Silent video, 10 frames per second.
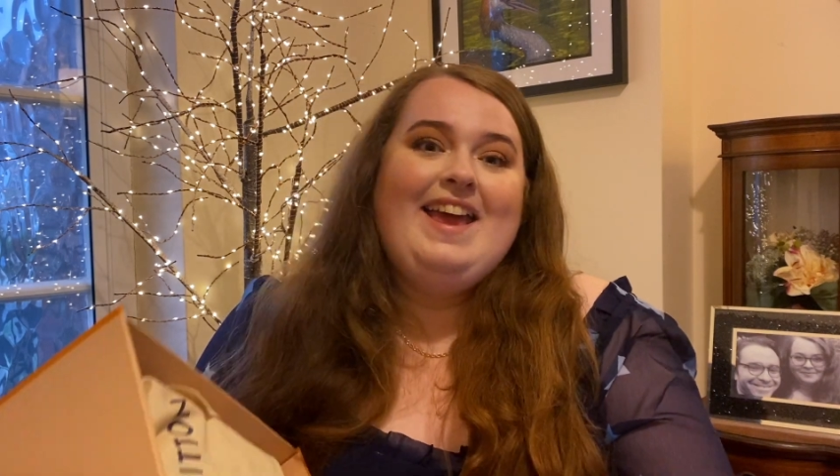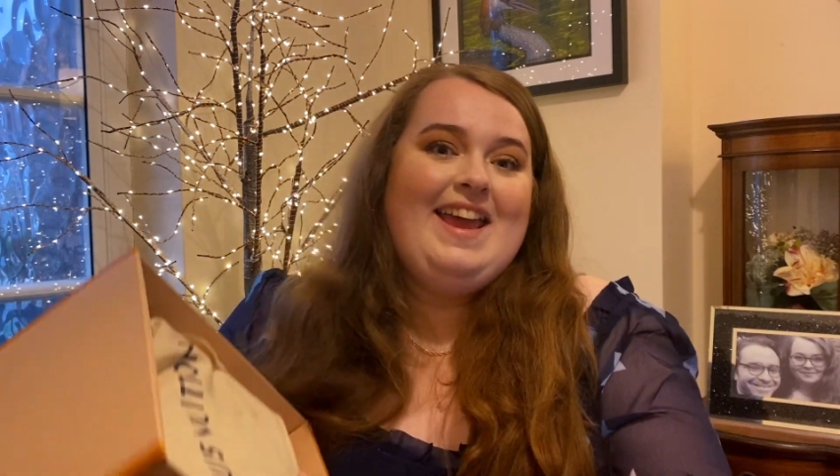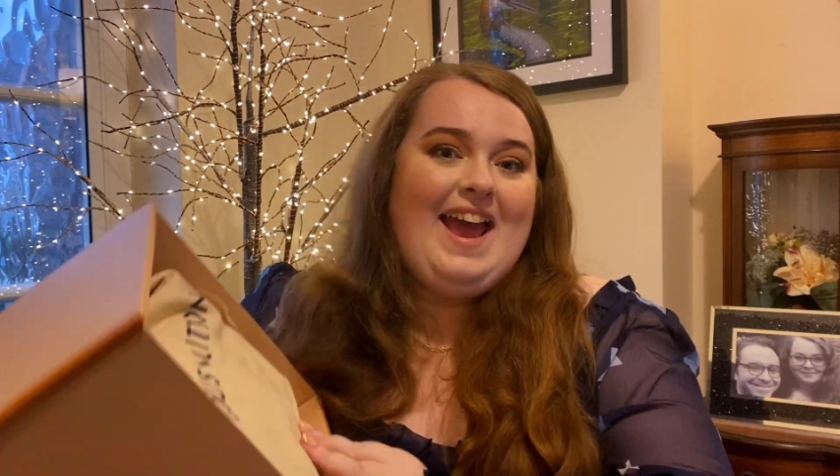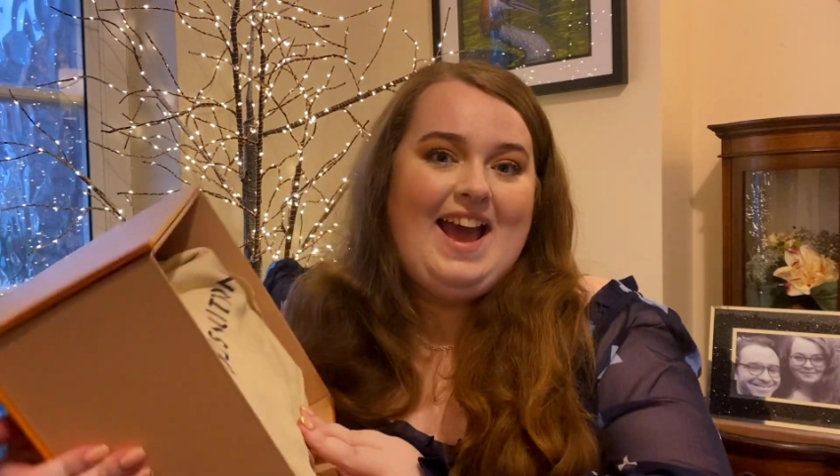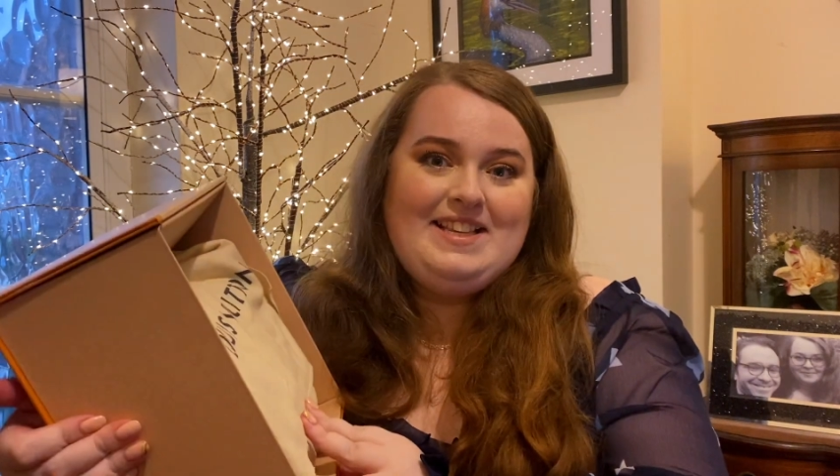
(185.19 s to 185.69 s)

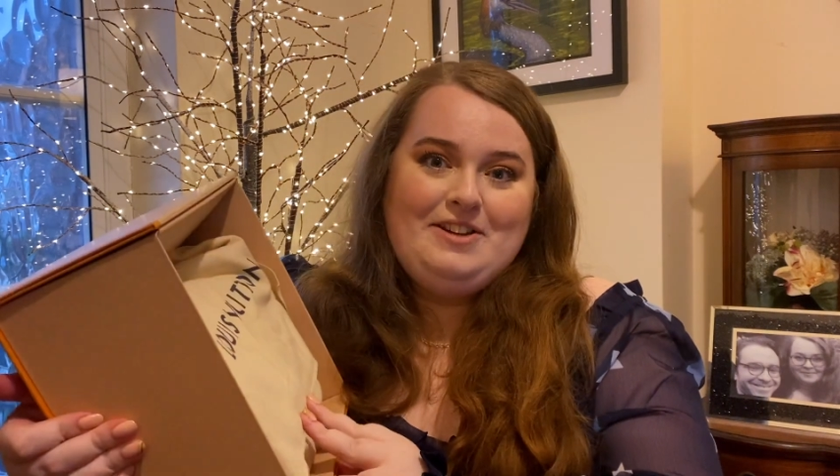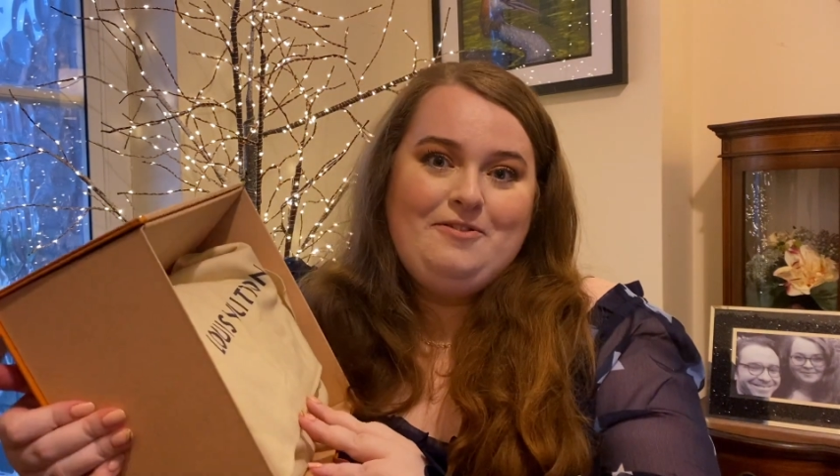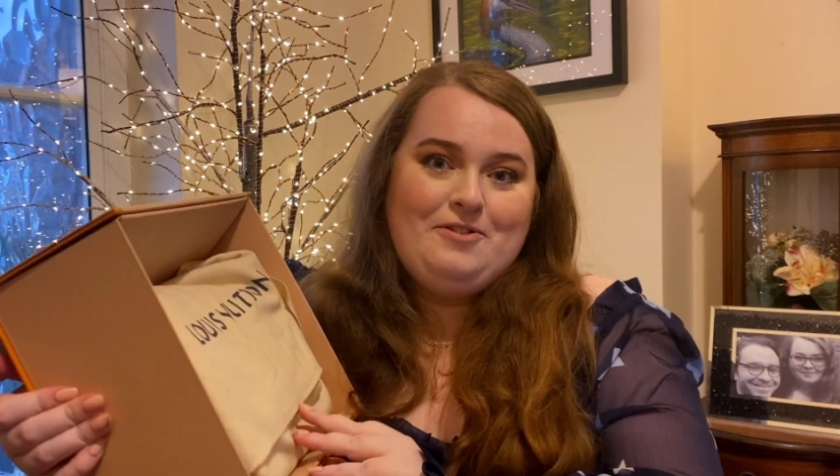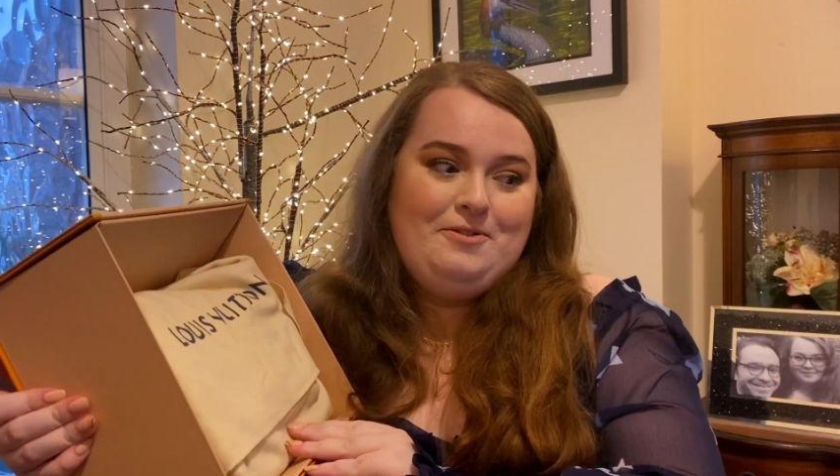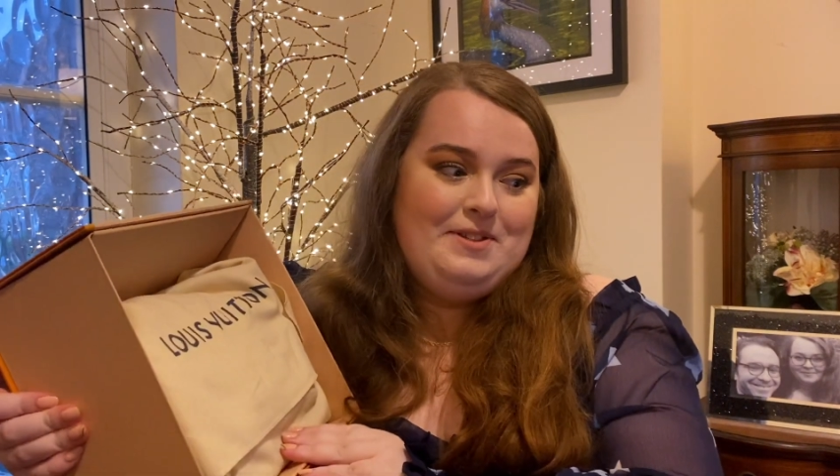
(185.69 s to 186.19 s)
it had to
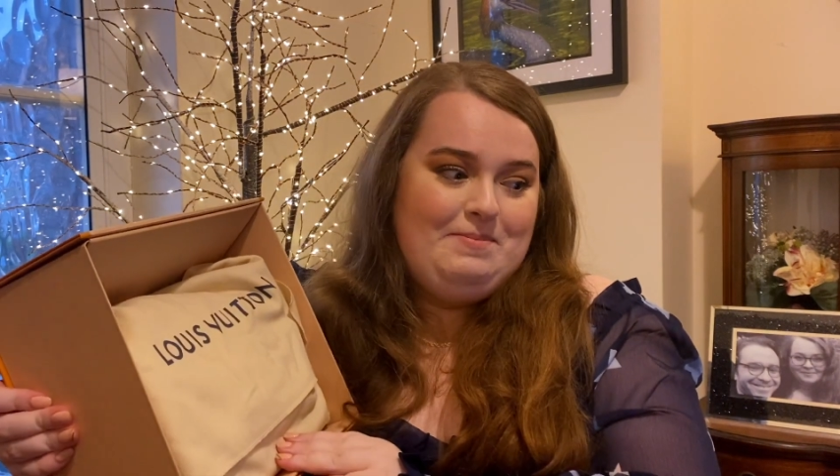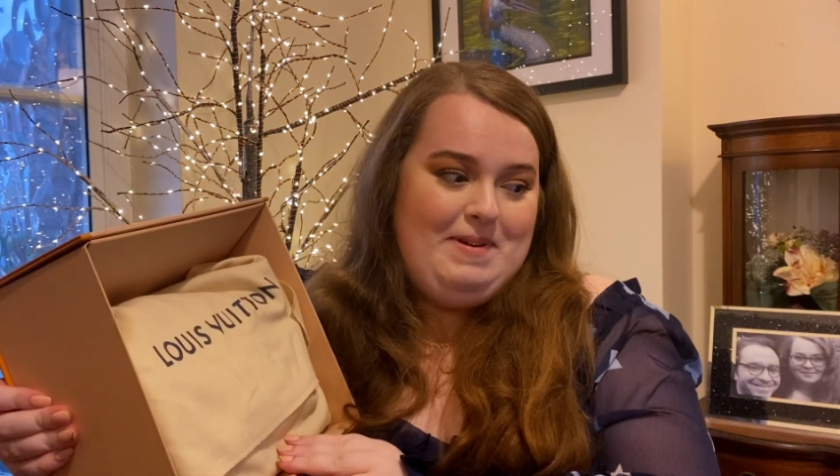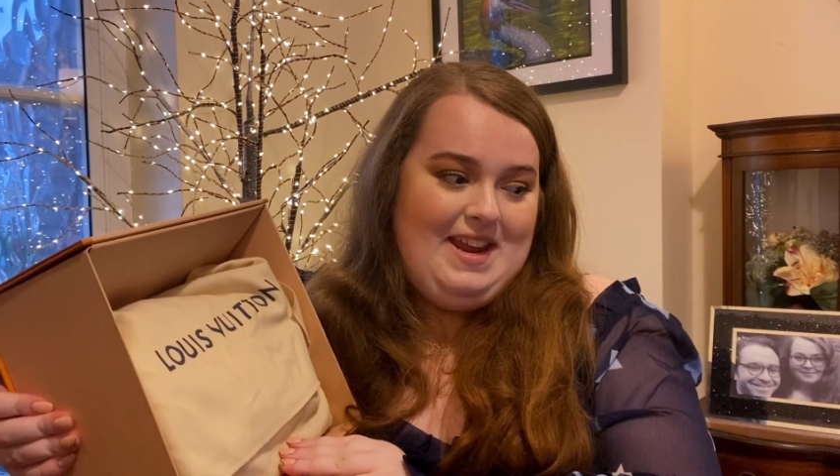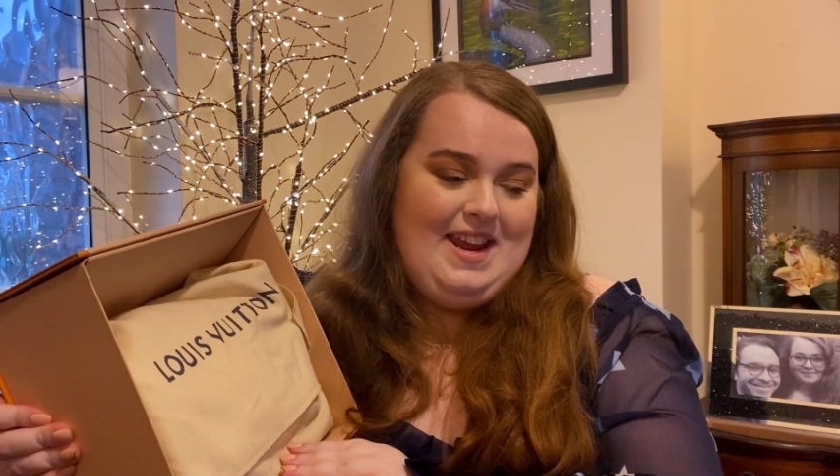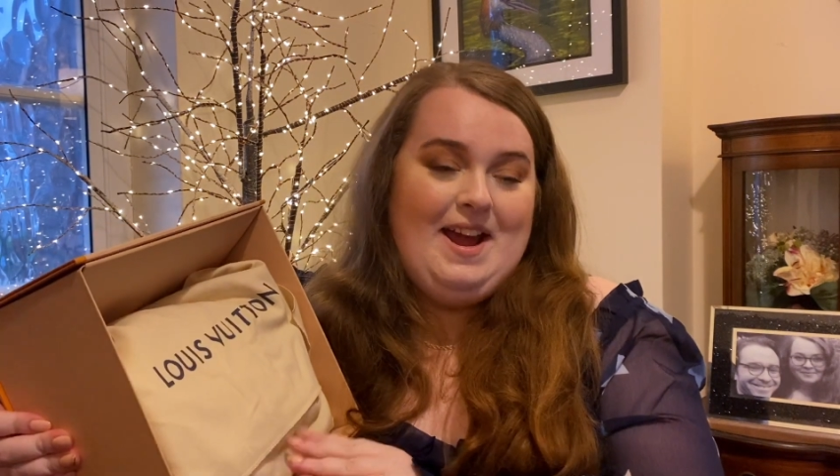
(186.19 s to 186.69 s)
of course
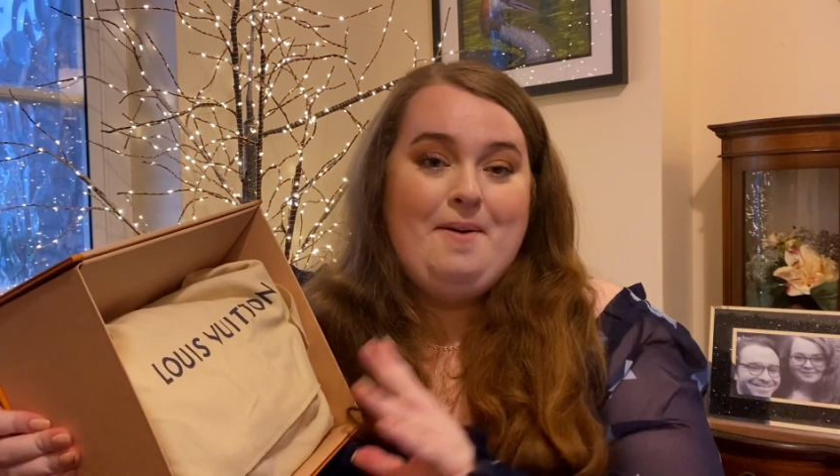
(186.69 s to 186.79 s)
be